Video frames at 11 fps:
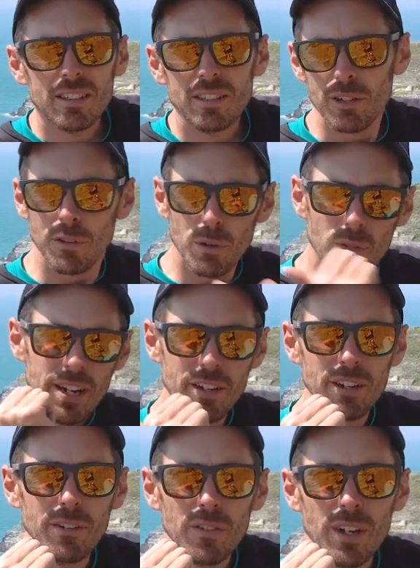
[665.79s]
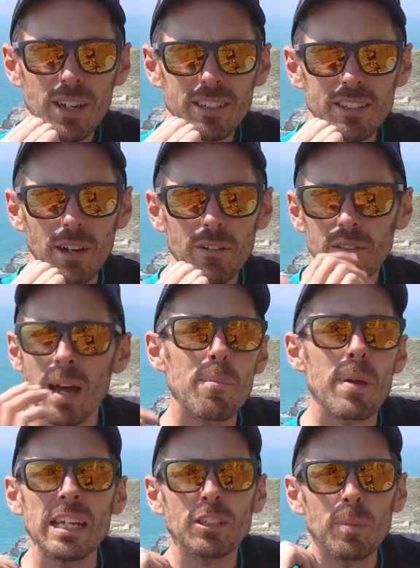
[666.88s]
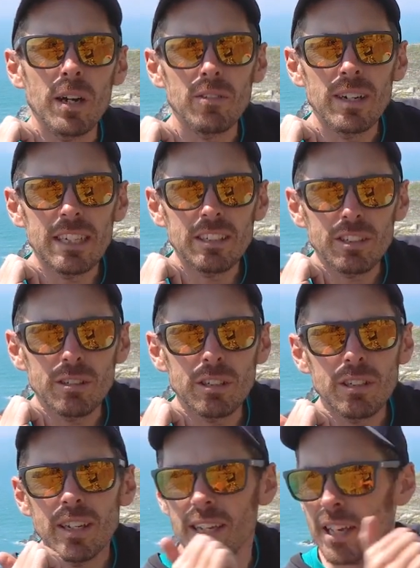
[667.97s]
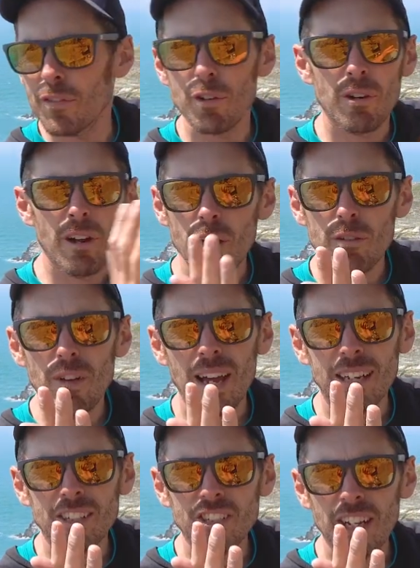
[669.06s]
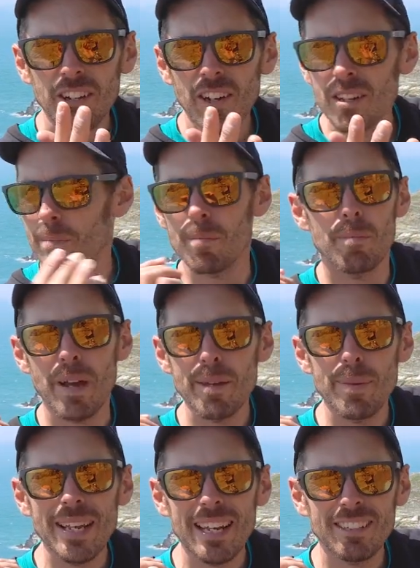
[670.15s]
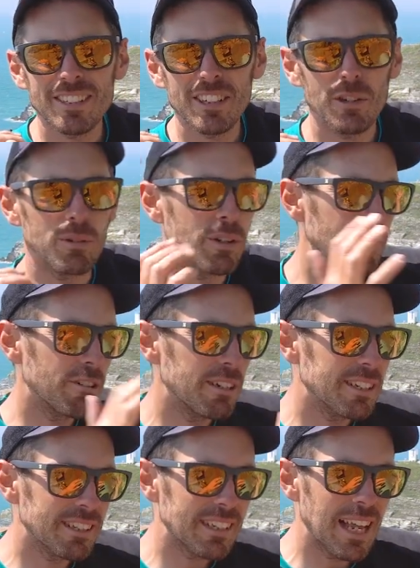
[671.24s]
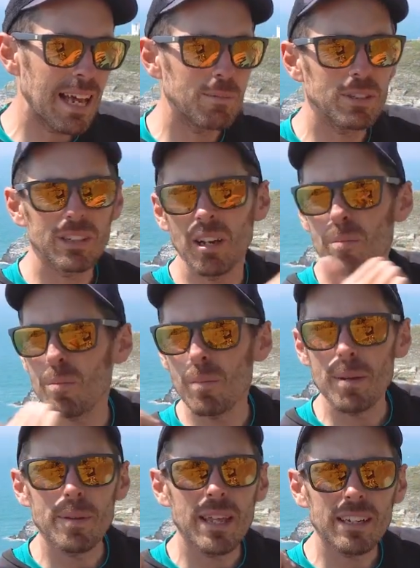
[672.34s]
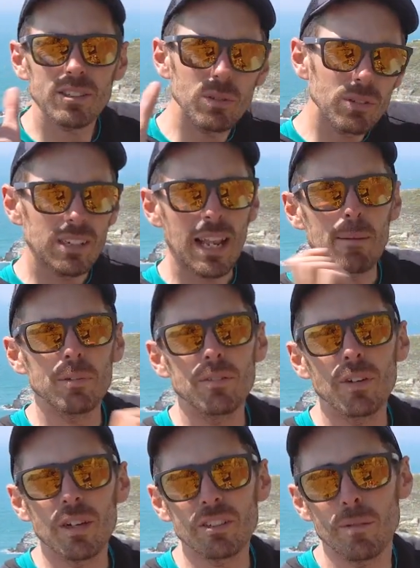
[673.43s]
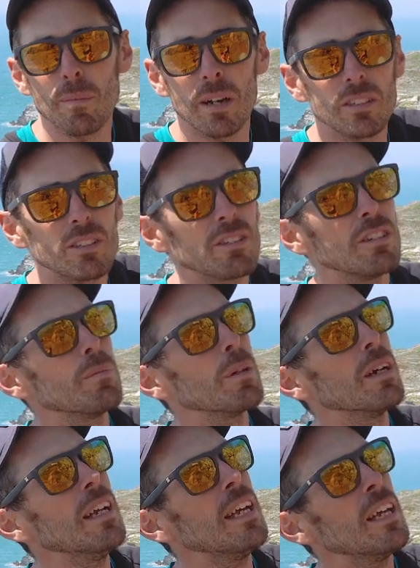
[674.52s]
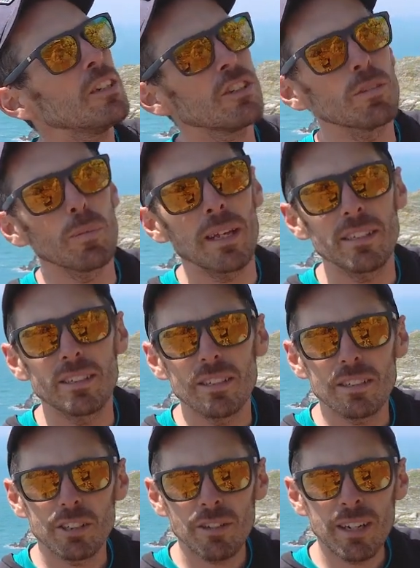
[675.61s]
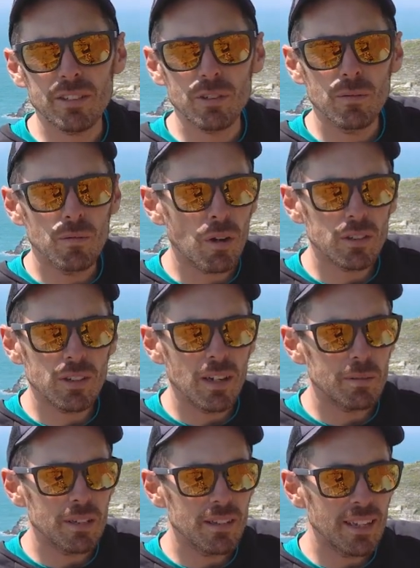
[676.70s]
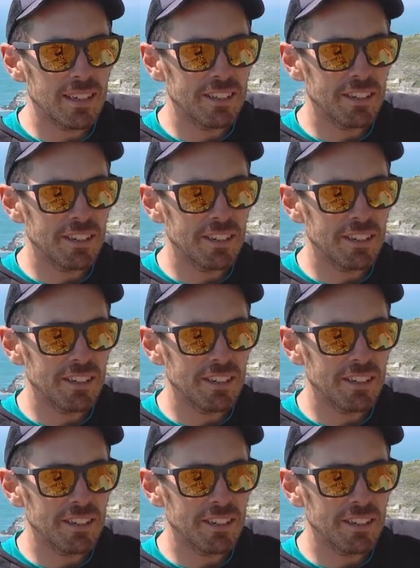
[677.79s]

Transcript: So if you're really good at vert stuff, that pitch might really suit you. If you're an overhang Jedi, maybe less so. Or if you're into slabs, you know, maybe that's sort of slab to vert, so it might suit you. But just play to your strengths on rock types and things.